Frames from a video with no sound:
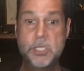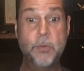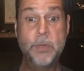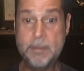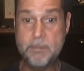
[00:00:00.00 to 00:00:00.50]

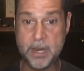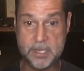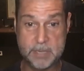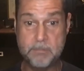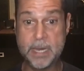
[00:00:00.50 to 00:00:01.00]
Do we need
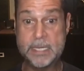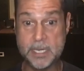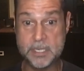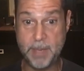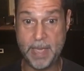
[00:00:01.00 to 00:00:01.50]
money
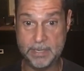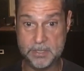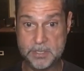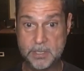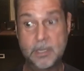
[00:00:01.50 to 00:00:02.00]
center
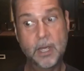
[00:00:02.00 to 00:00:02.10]
banks?